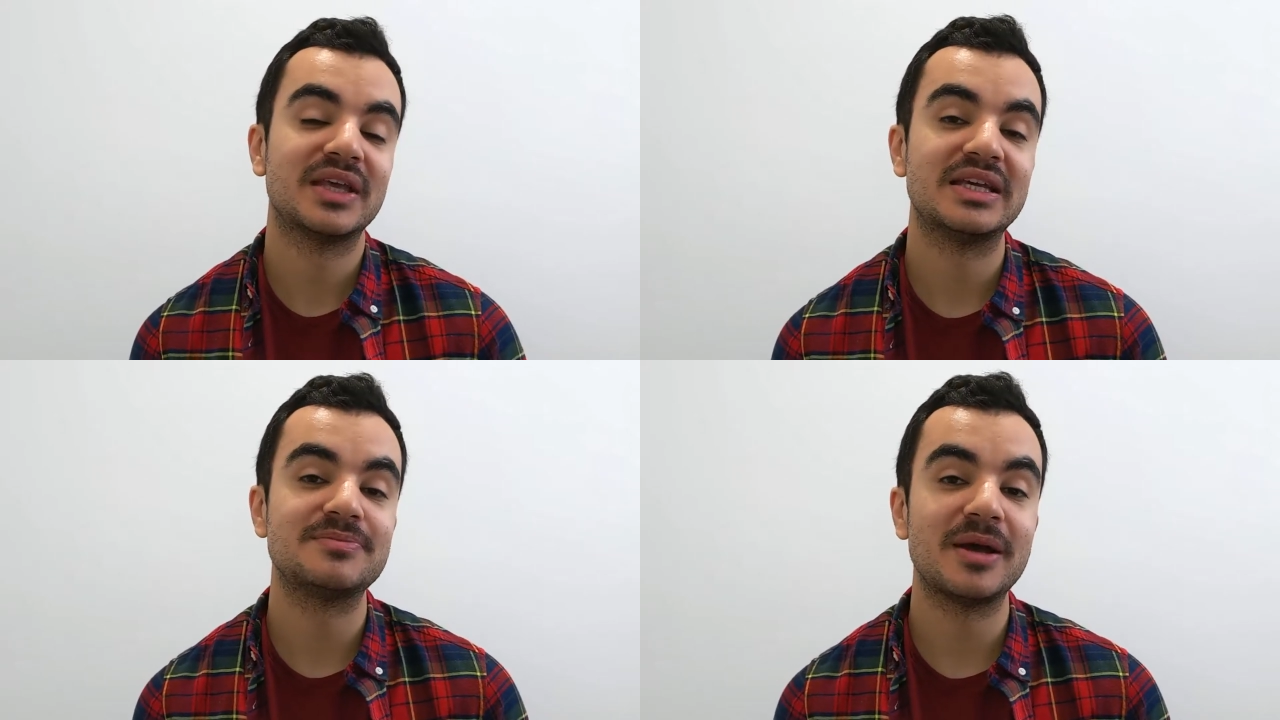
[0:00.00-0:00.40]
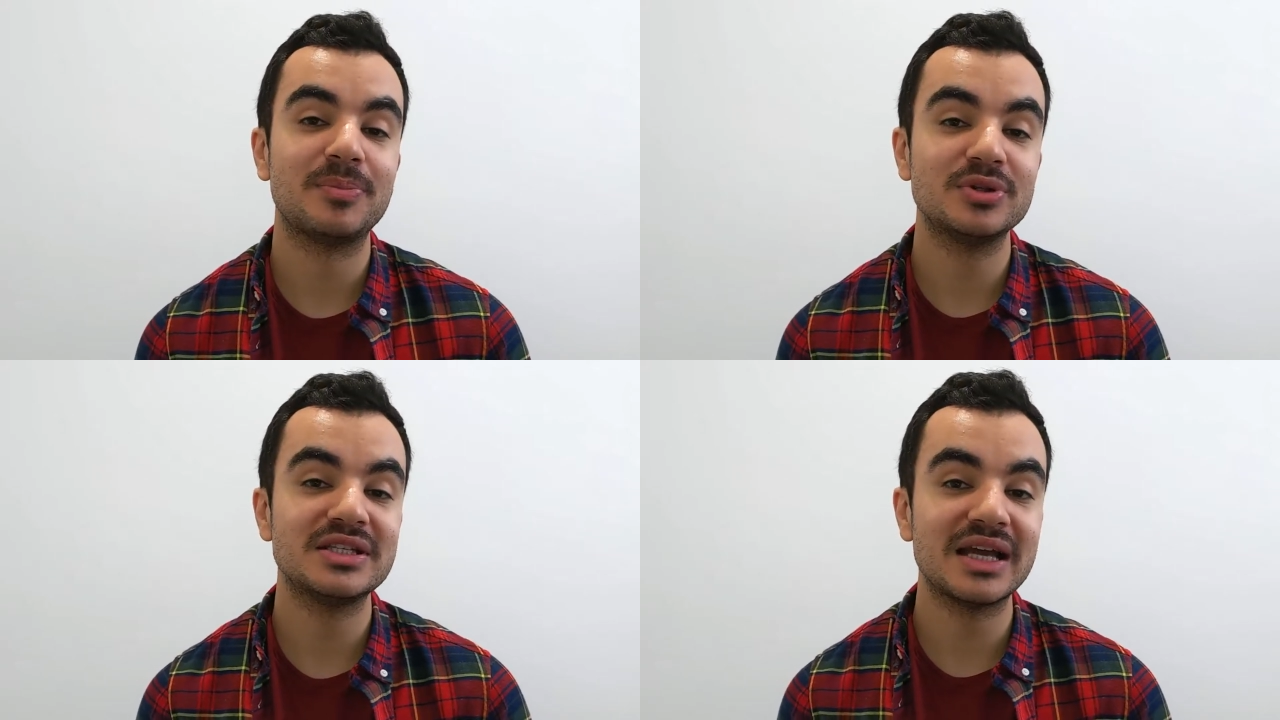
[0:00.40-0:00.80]
is by
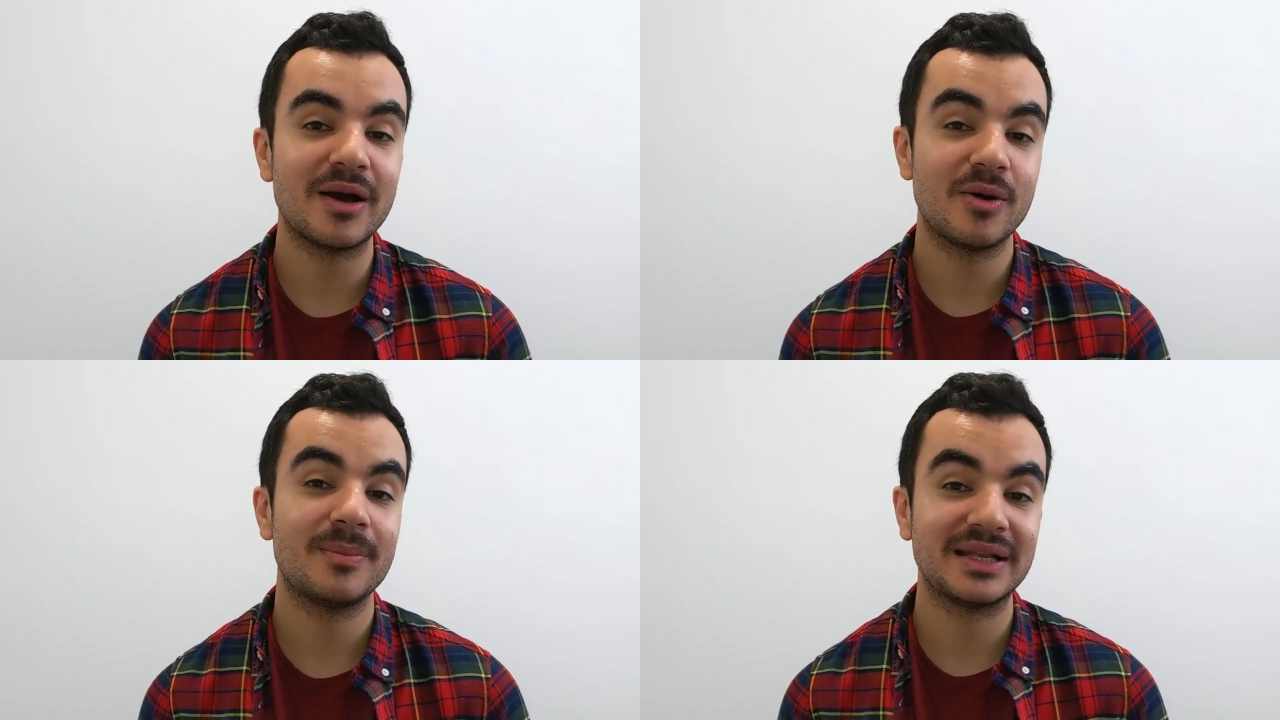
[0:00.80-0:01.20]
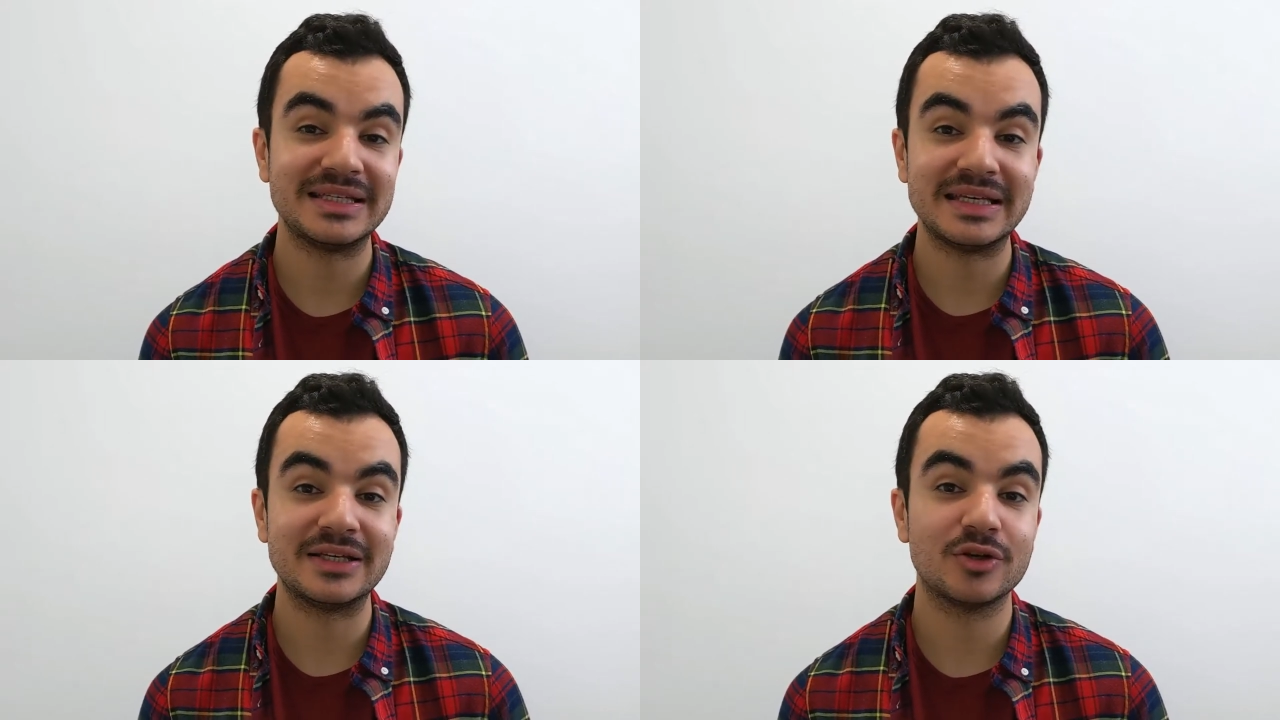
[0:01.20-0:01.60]
putting our
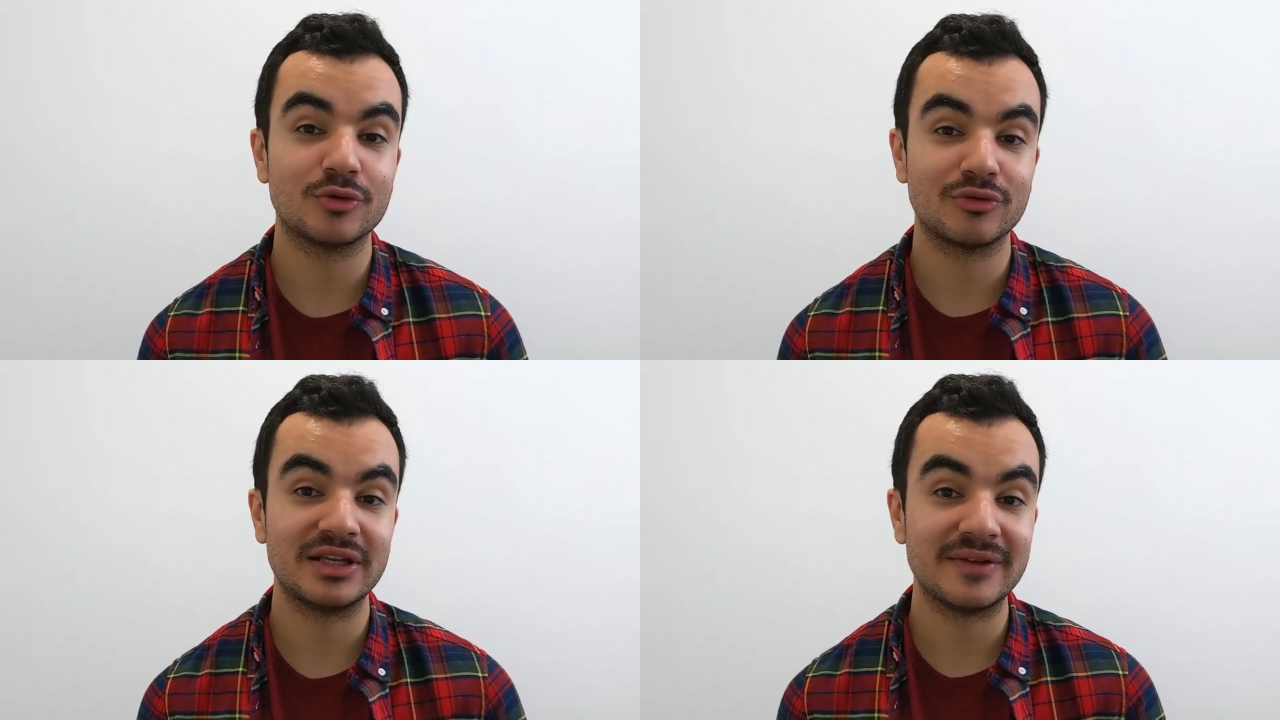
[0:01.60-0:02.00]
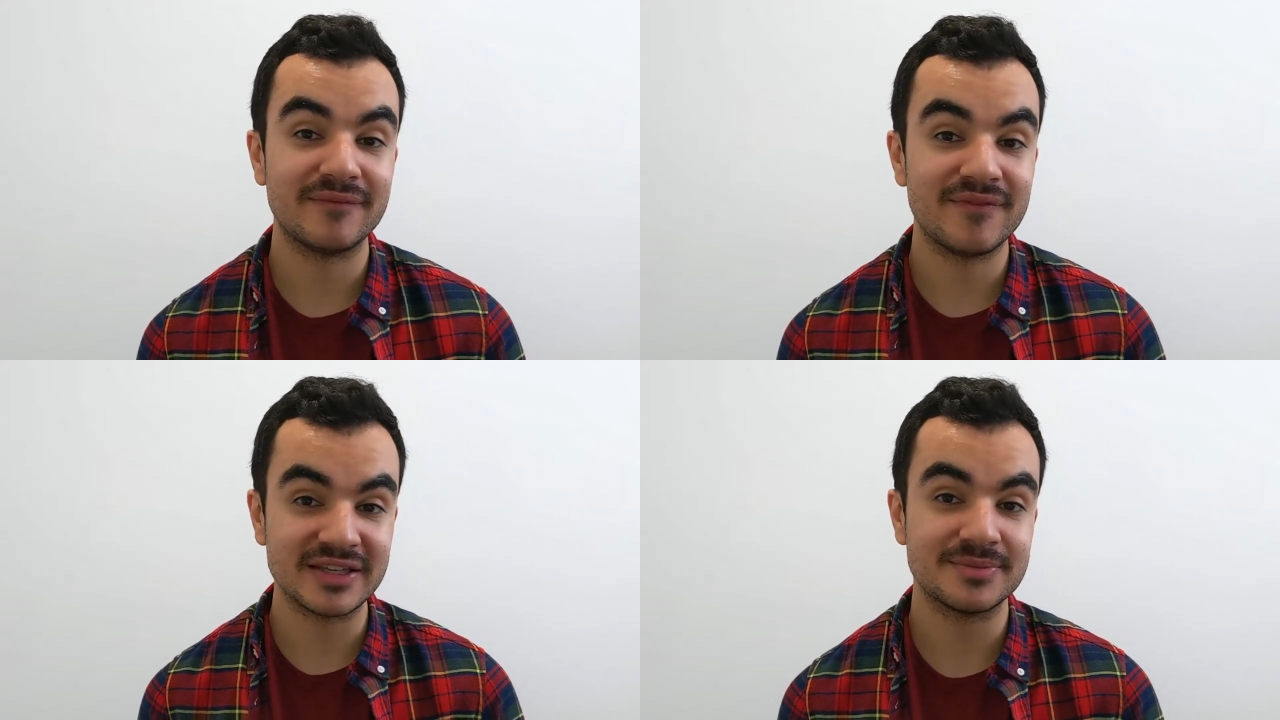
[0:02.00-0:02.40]
money in green
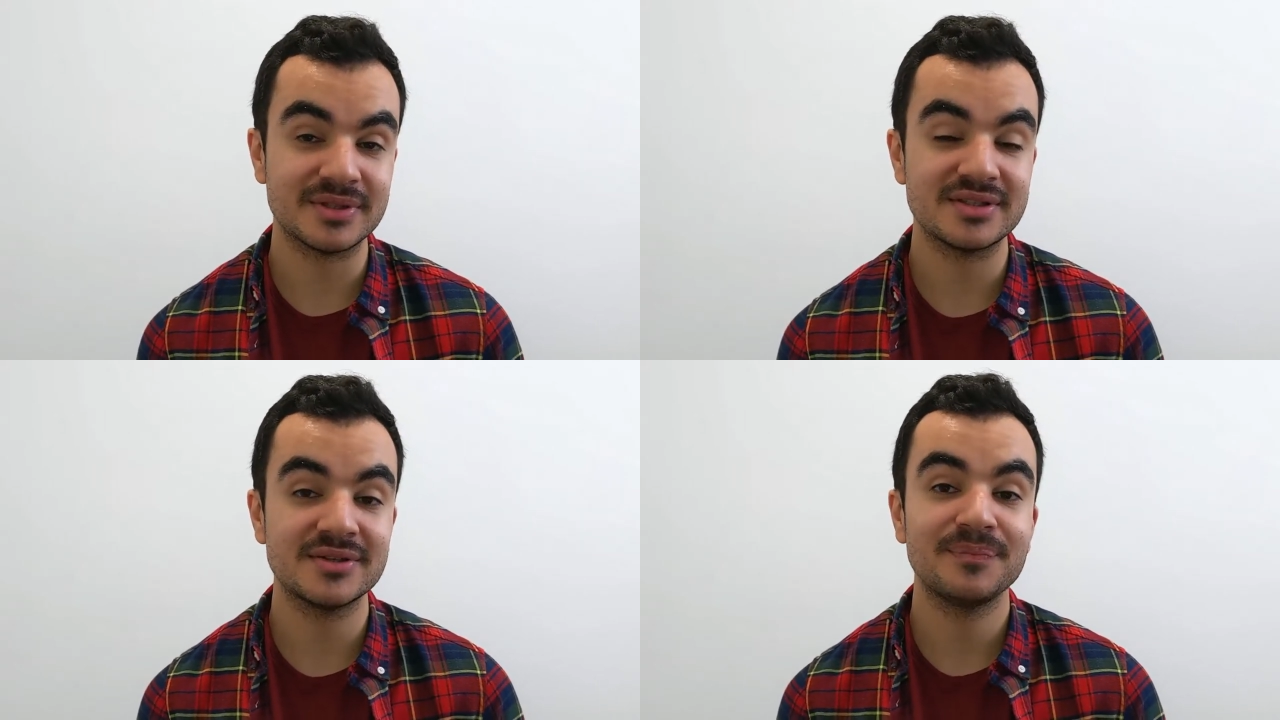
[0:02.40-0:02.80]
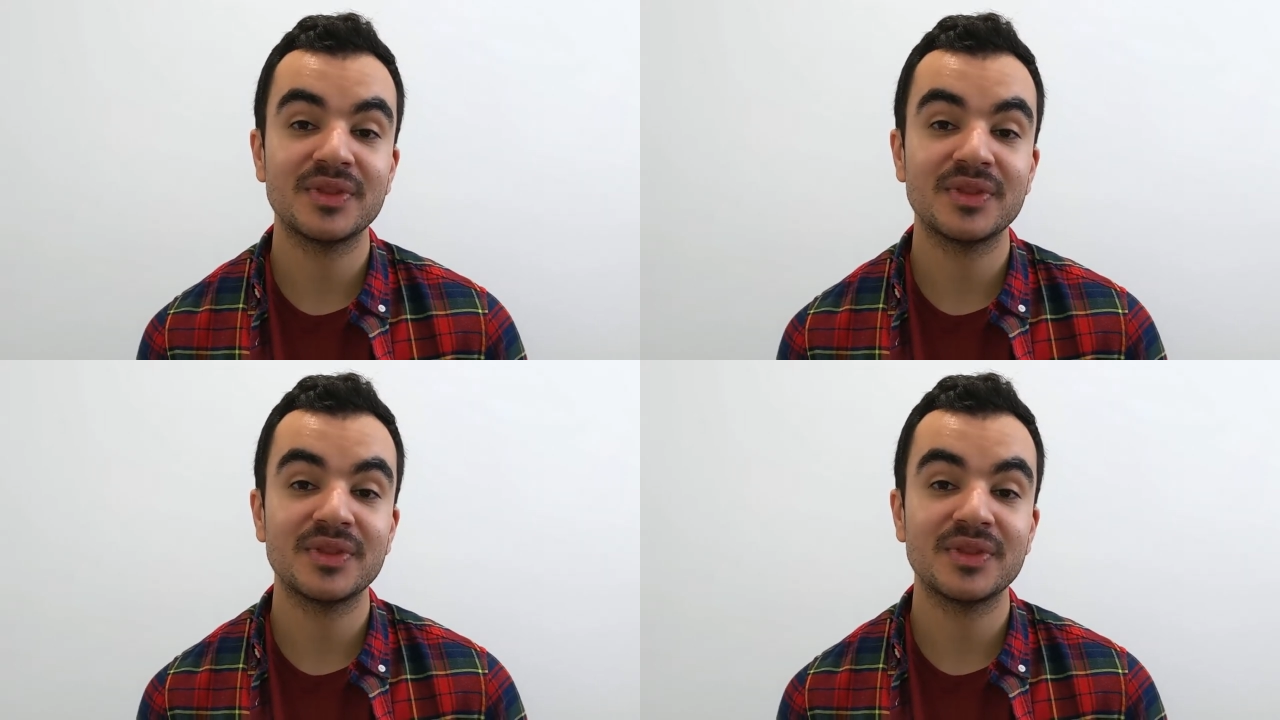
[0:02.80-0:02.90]
investments,